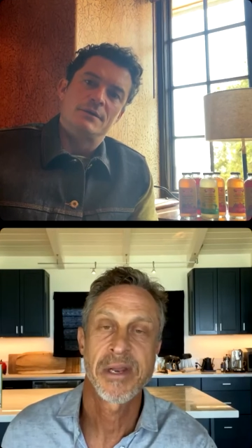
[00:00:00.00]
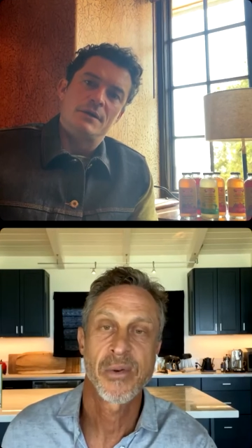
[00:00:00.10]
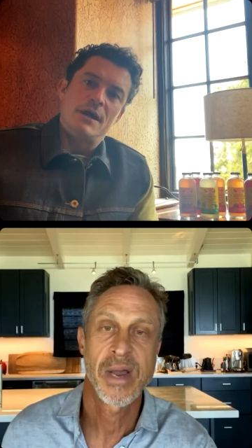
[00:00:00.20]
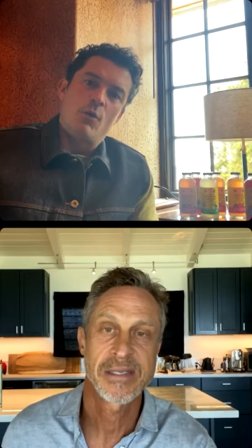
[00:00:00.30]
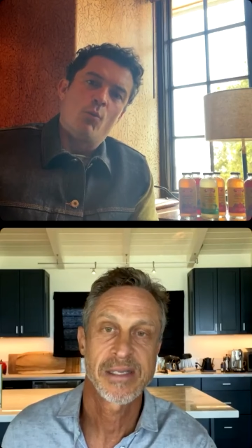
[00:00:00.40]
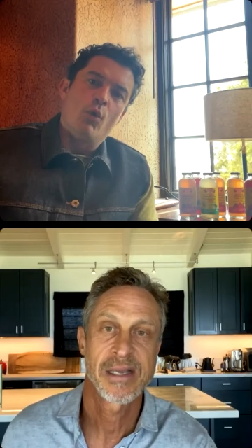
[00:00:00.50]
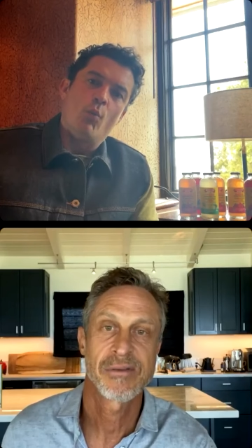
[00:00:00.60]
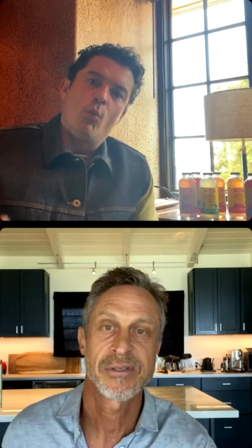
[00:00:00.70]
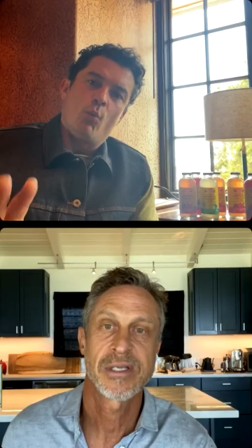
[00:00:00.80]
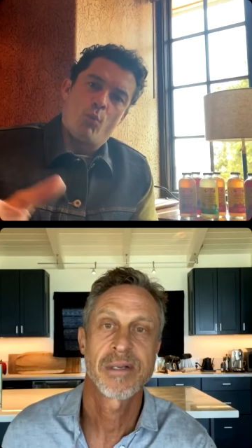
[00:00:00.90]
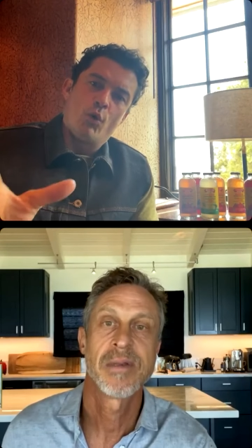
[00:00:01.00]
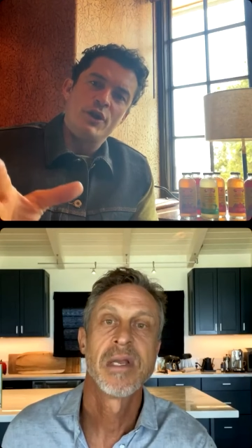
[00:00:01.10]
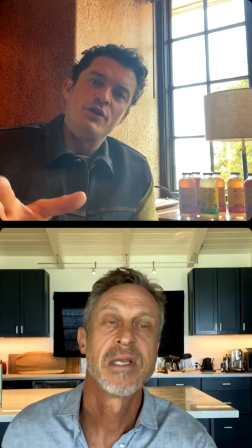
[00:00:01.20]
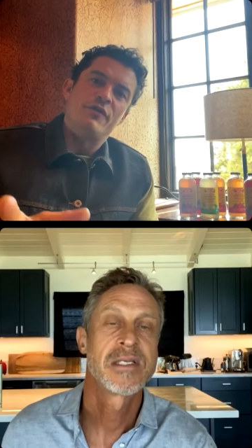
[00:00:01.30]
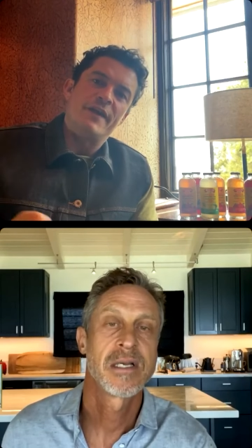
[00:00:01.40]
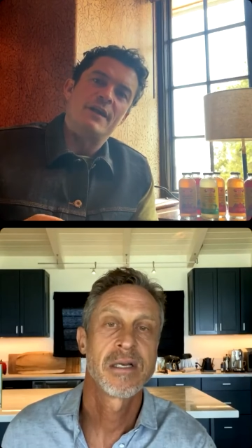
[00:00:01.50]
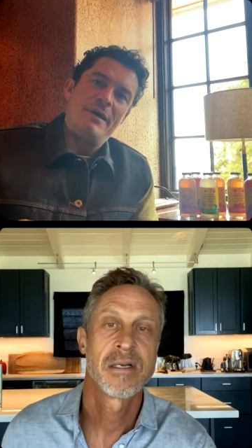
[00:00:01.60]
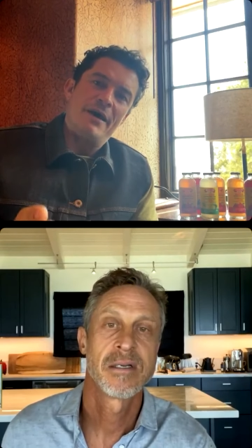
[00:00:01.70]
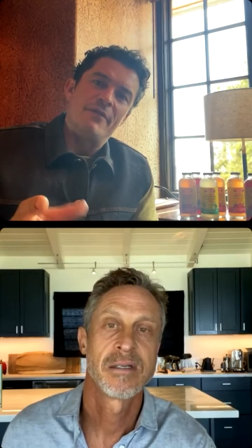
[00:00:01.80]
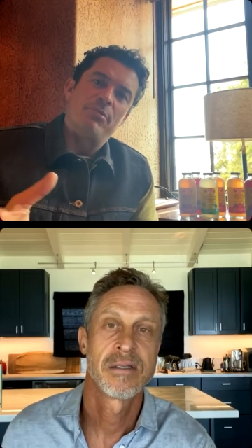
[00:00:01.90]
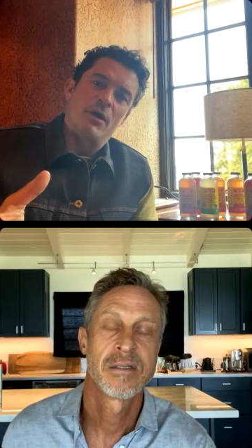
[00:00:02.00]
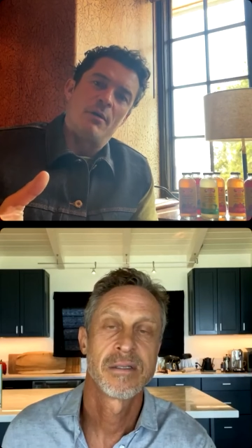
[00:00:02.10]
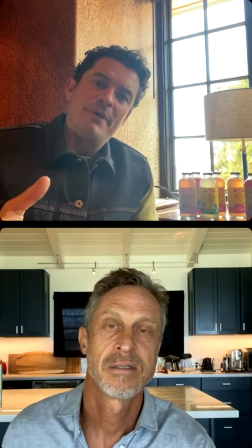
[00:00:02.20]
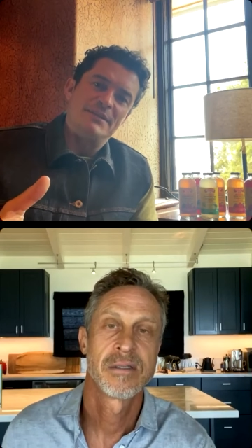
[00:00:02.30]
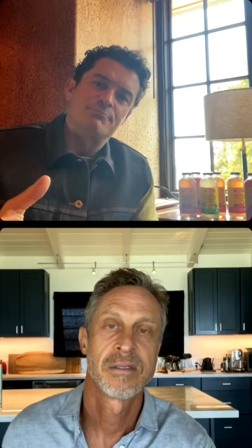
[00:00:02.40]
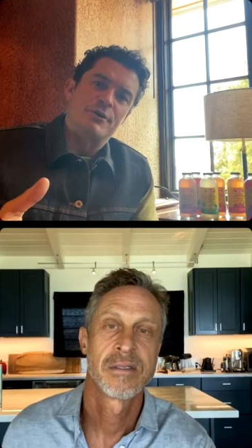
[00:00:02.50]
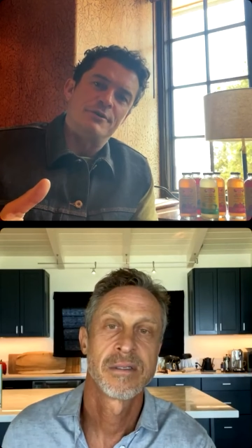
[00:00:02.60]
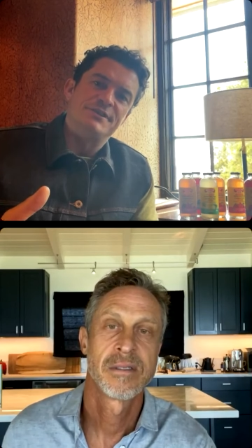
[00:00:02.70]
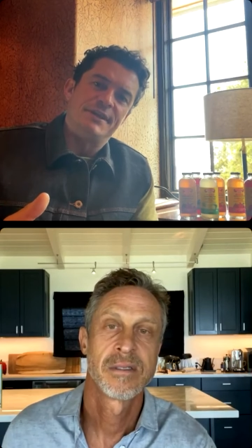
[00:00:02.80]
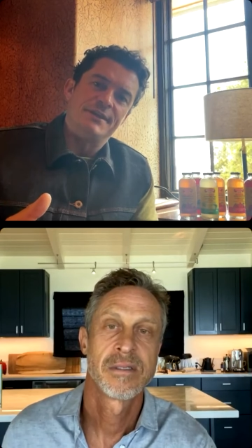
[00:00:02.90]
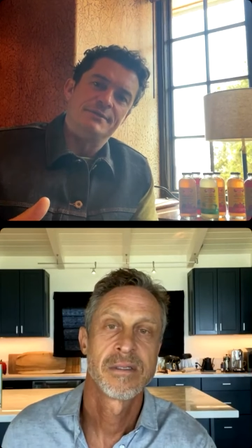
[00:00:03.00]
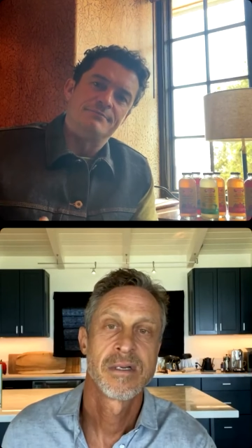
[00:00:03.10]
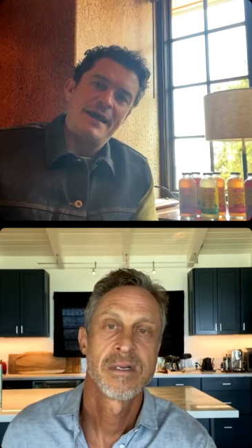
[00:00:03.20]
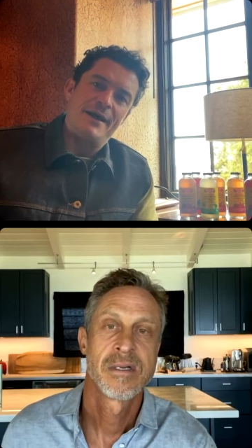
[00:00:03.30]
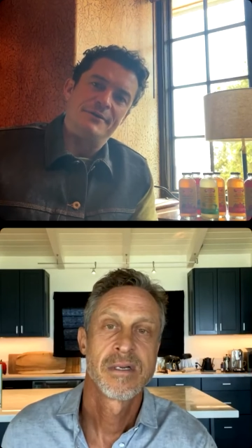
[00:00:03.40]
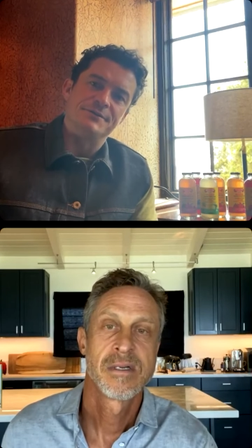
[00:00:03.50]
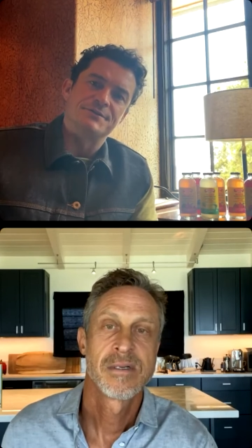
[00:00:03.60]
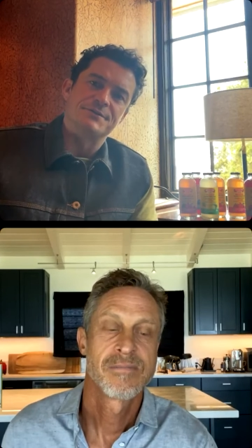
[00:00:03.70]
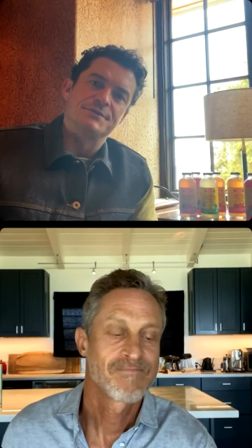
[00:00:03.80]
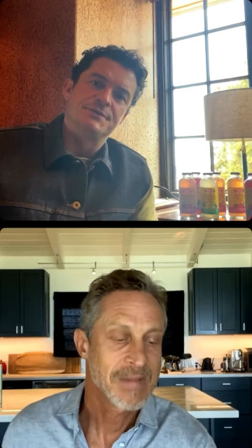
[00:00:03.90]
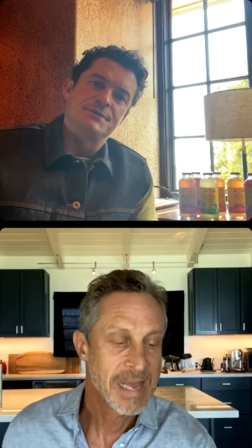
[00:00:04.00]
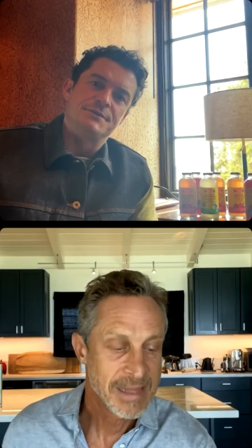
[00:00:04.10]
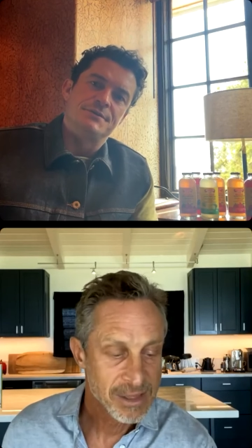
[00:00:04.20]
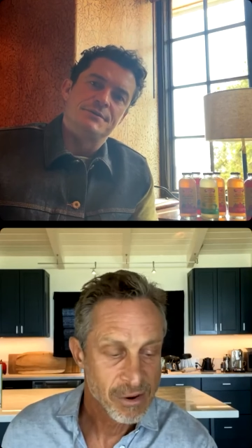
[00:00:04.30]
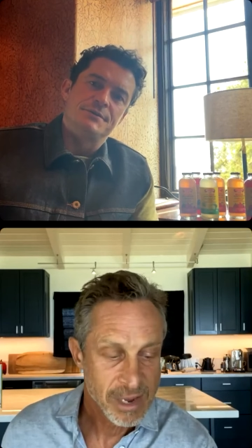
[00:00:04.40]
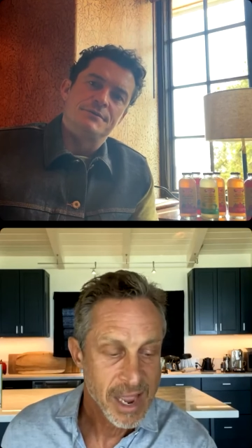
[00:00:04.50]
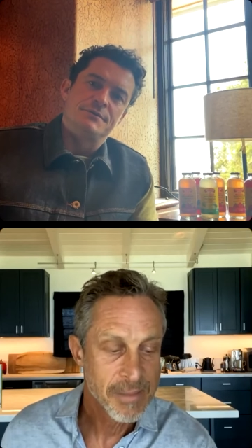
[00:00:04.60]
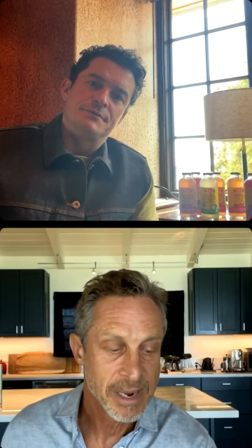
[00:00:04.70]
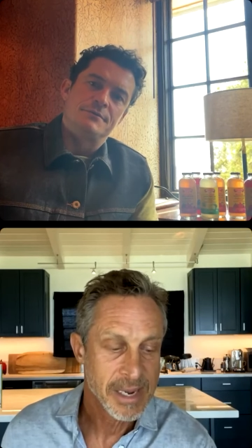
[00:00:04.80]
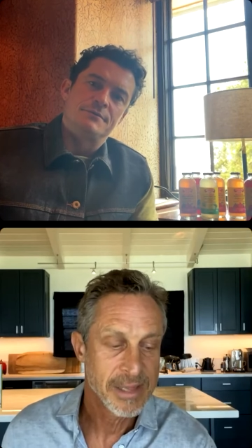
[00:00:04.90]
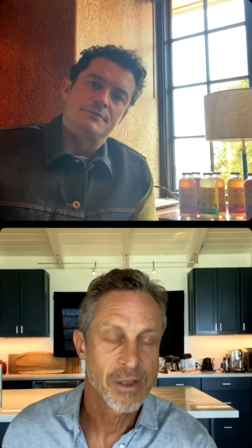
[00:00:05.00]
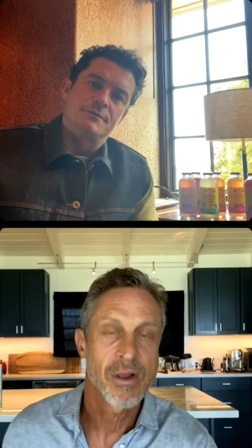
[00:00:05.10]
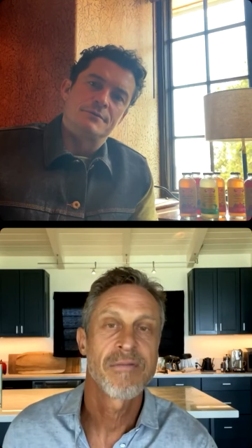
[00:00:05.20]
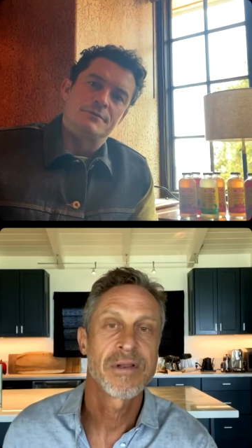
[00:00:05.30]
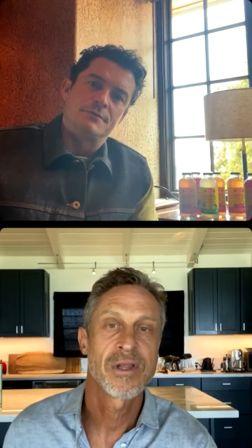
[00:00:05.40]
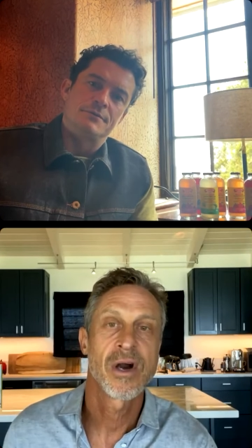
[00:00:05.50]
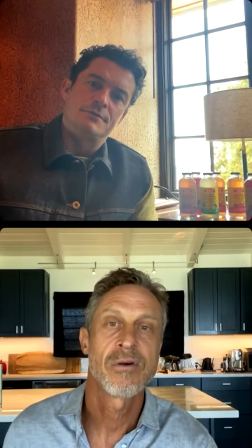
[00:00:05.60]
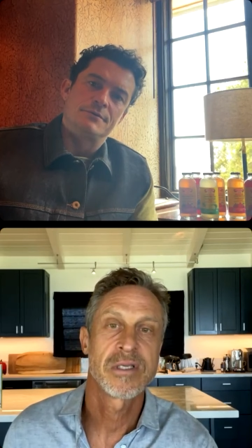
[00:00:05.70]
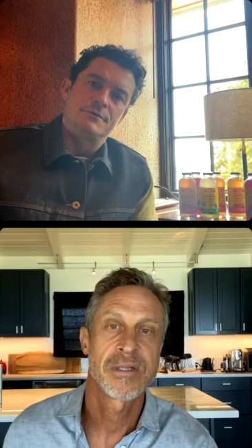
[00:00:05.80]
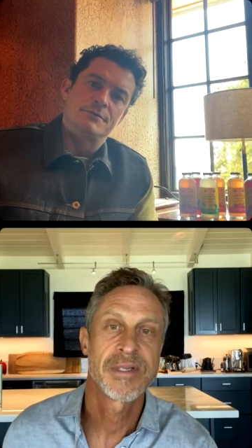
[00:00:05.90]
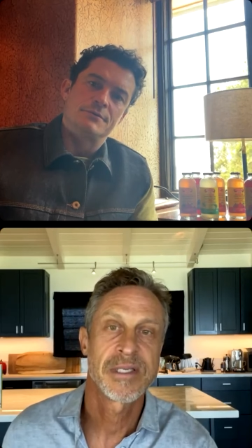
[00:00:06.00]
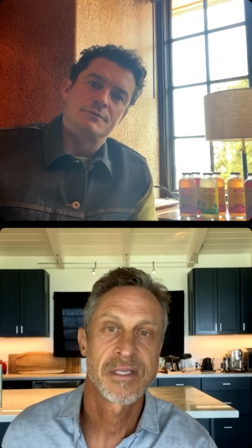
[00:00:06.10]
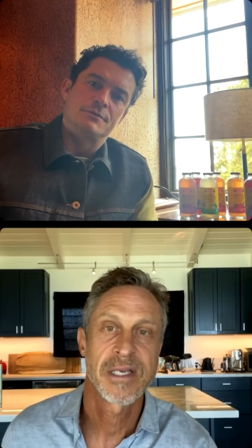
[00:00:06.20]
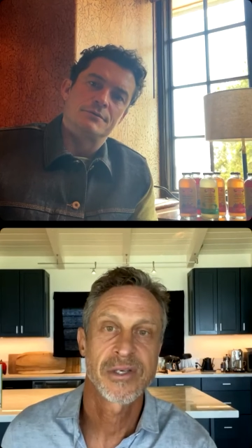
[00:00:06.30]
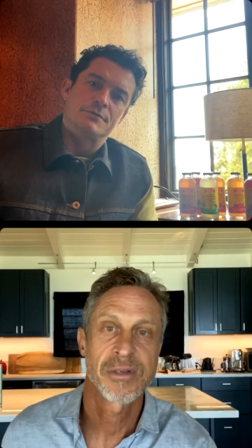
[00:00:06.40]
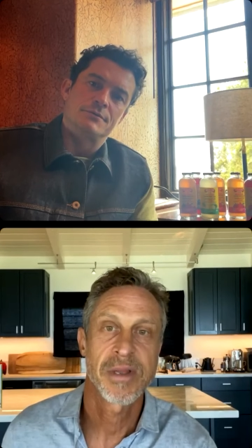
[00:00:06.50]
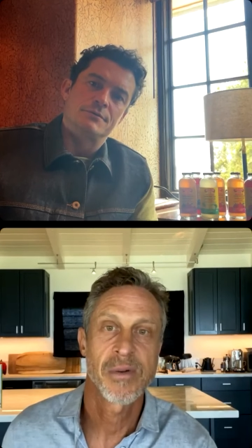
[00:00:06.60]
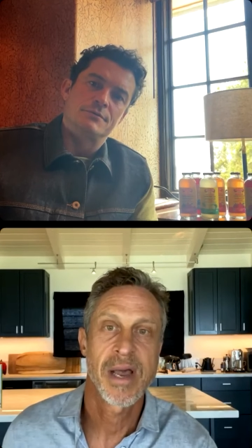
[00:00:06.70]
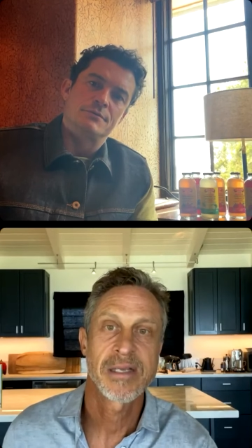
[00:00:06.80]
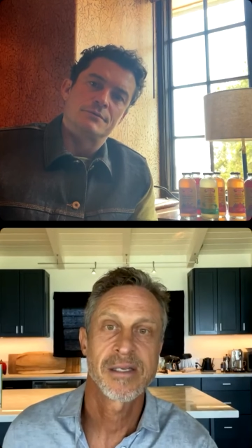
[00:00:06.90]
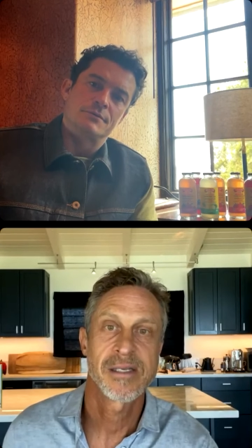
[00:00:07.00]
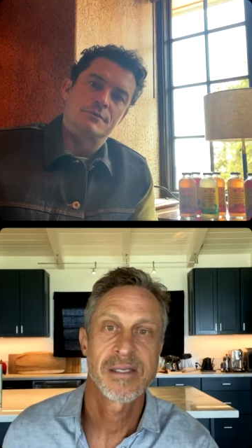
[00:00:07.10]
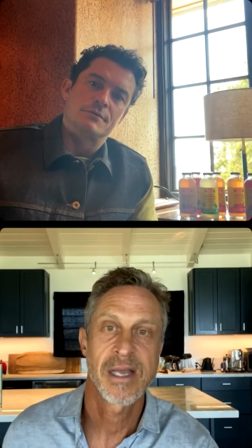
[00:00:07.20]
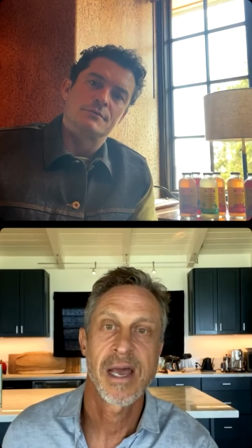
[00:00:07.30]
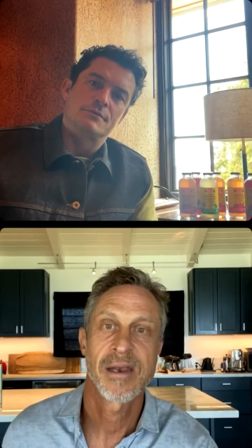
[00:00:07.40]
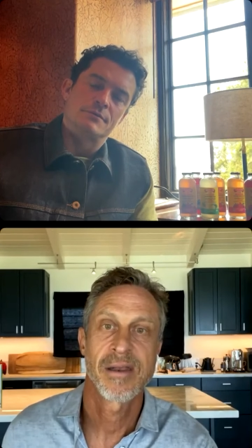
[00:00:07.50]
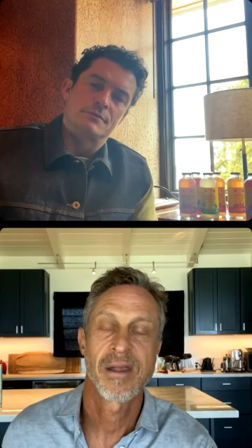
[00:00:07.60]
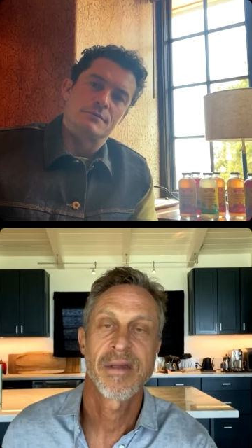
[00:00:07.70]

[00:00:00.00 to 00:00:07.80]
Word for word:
Speaker 1: up amino acid what, levels. And what do you think so, about
Speaker 2: the plant based protein
Speaker 1: powders? I think they're okay, but again, they're often low in some of these essential amino acids that